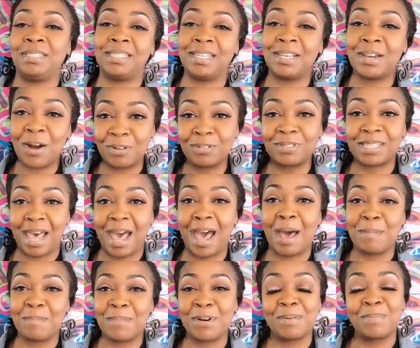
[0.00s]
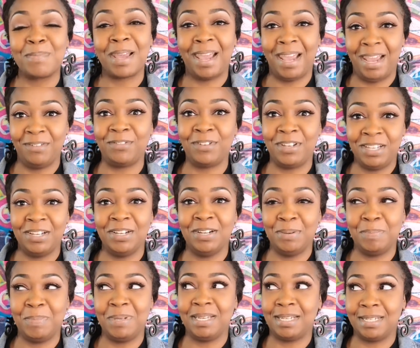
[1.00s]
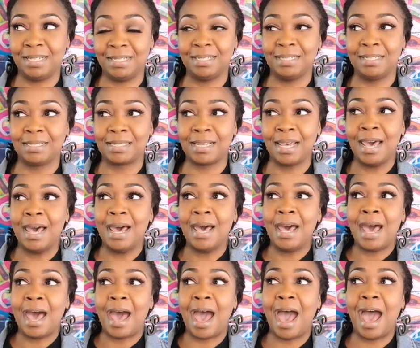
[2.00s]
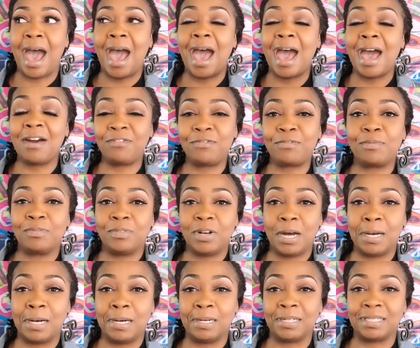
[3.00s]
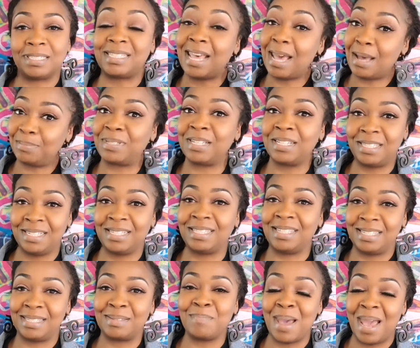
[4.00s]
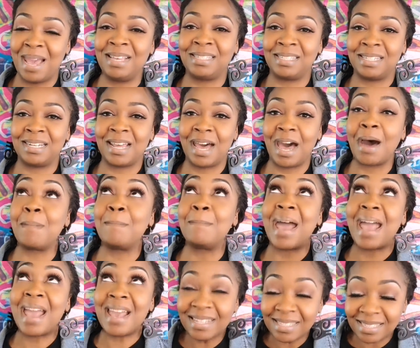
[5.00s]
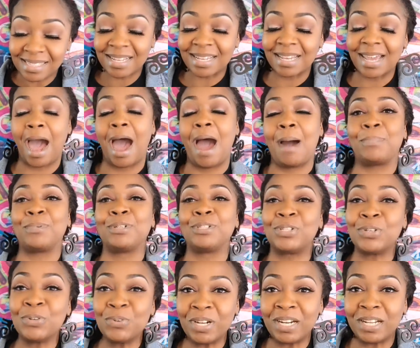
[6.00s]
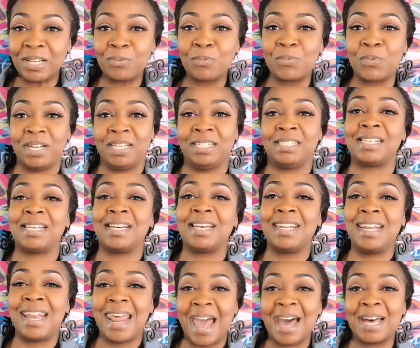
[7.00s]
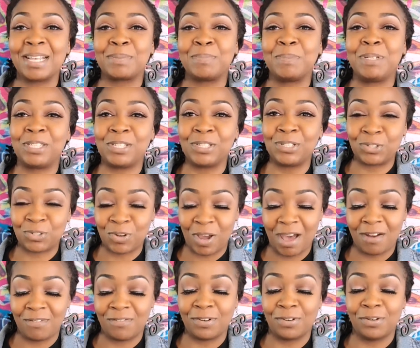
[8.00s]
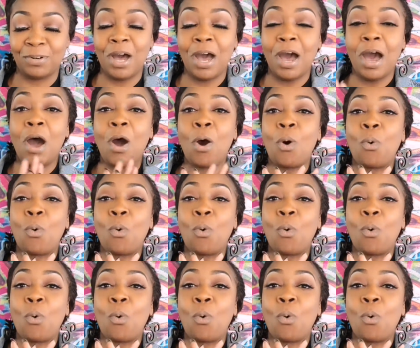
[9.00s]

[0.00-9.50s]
PTO time up every year because I've tapped into this amazing opportunity, which allows me to travel